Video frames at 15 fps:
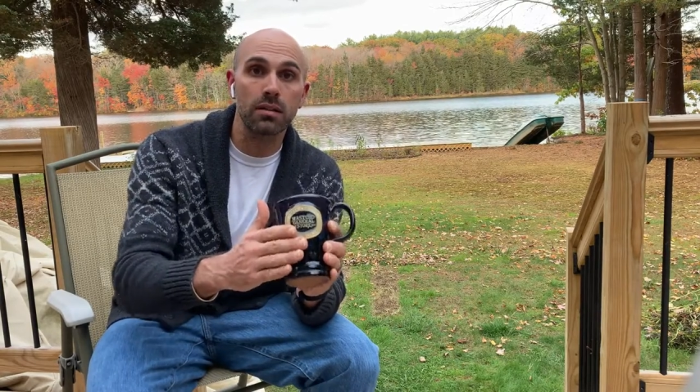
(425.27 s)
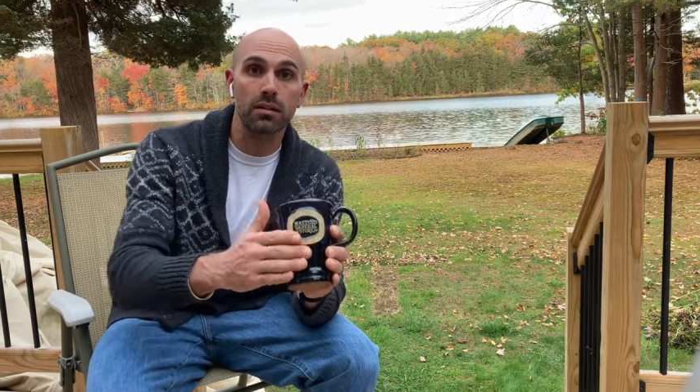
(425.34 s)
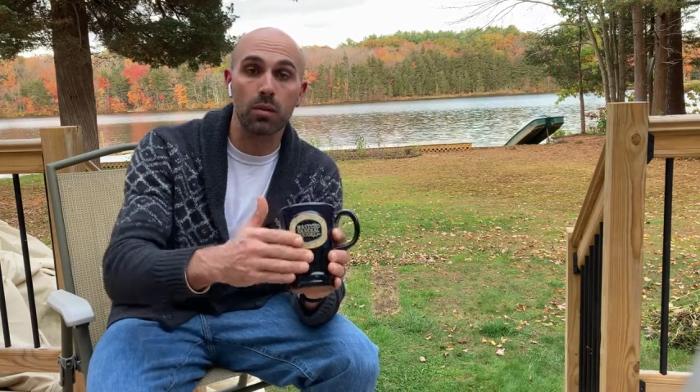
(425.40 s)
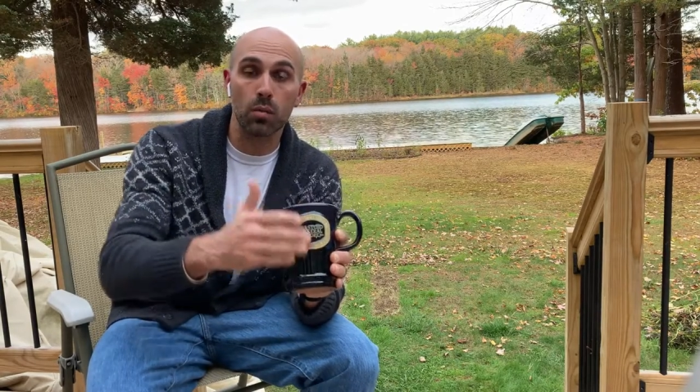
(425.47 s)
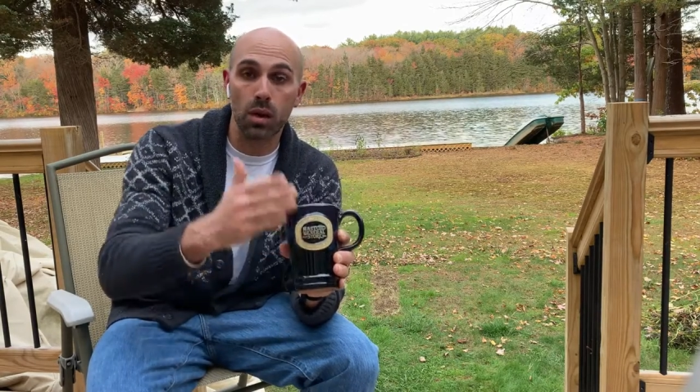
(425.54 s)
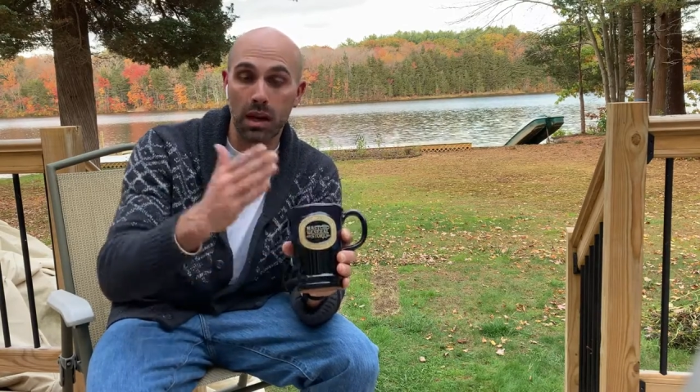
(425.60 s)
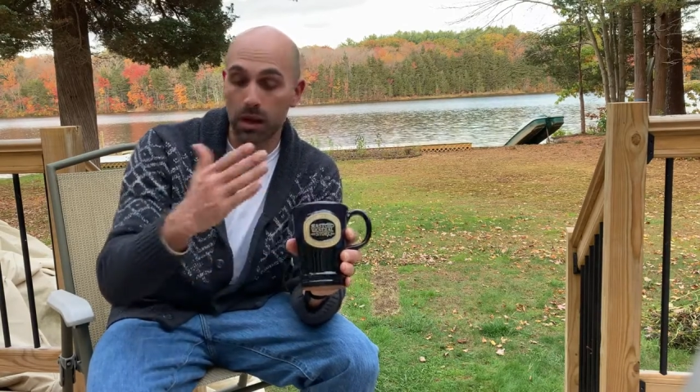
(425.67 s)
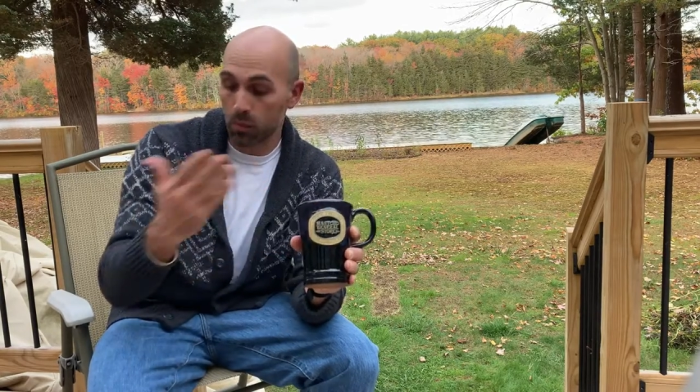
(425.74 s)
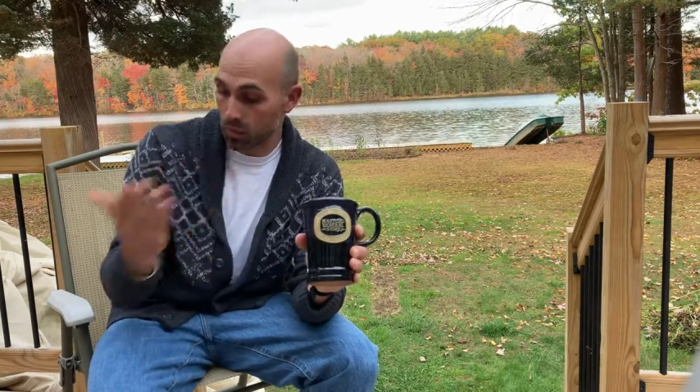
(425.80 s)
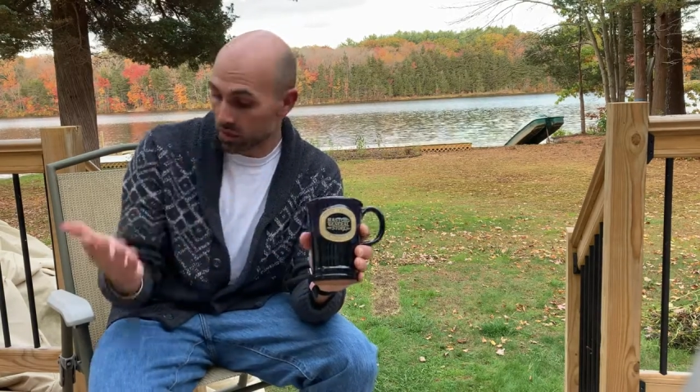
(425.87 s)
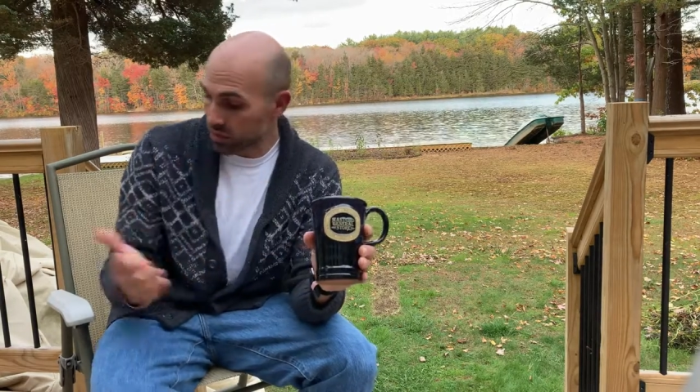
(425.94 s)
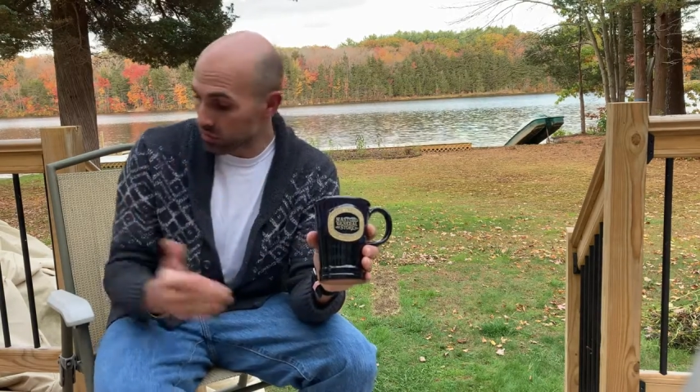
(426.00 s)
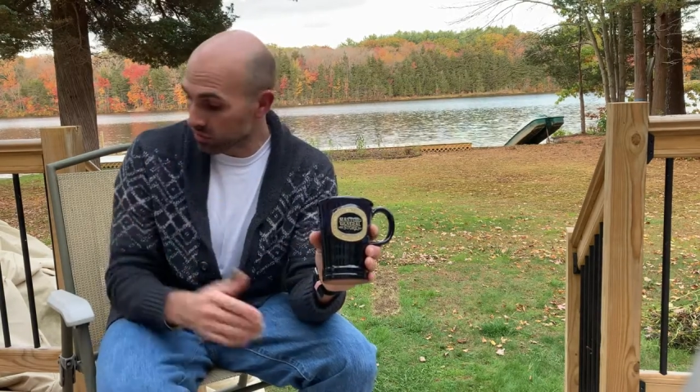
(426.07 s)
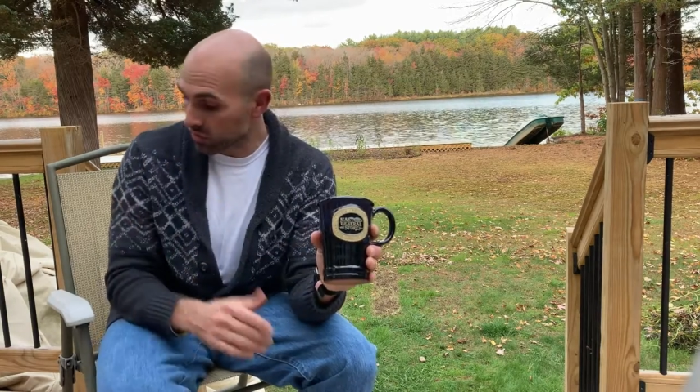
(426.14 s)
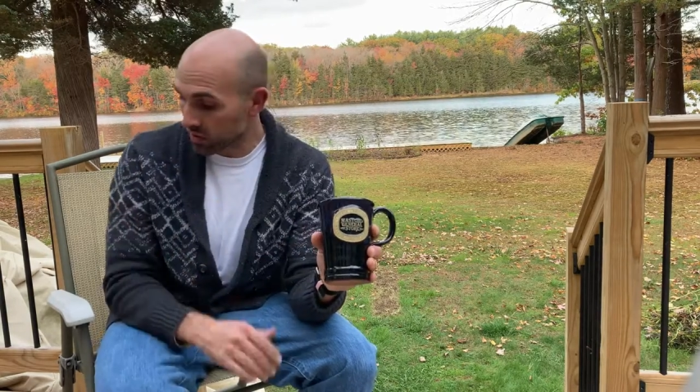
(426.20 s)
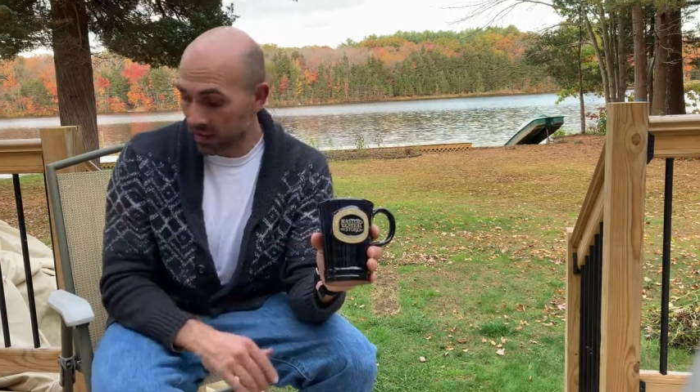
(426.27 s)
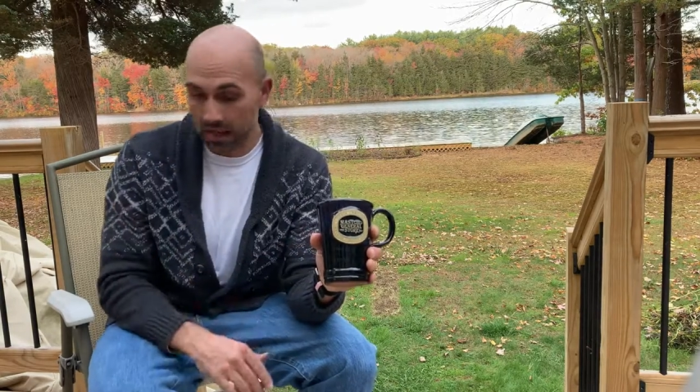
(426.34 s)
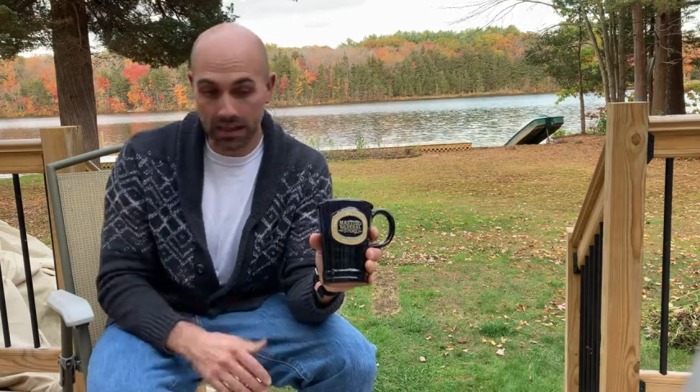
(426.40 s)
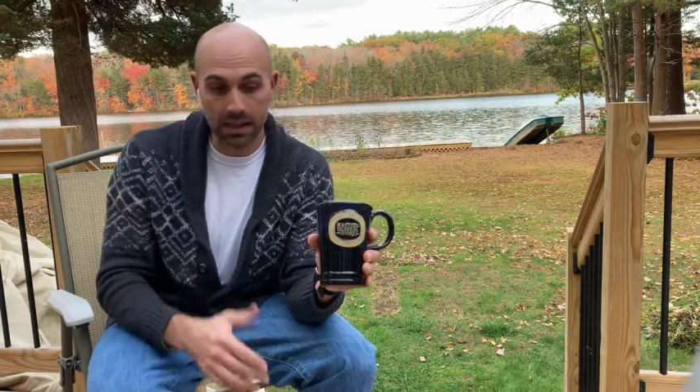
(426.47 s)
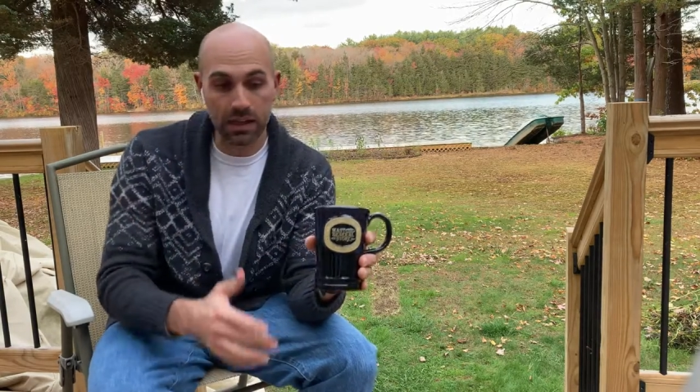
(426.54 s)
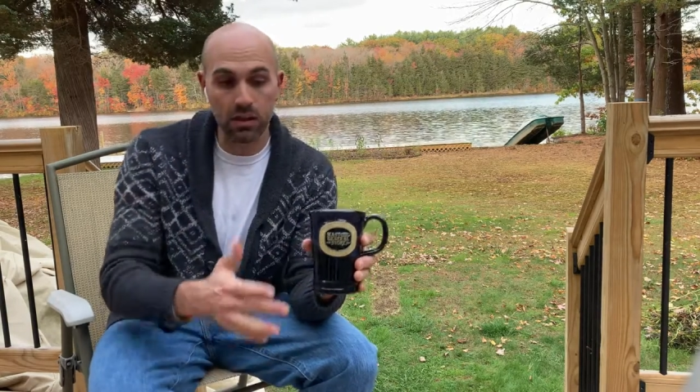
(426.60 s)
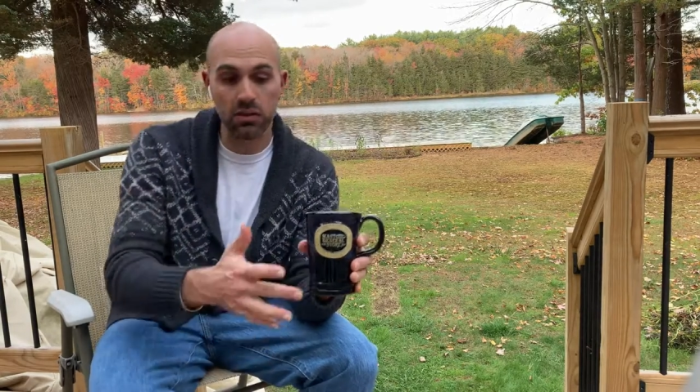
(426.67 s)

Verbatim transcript: from what we're used to getting here.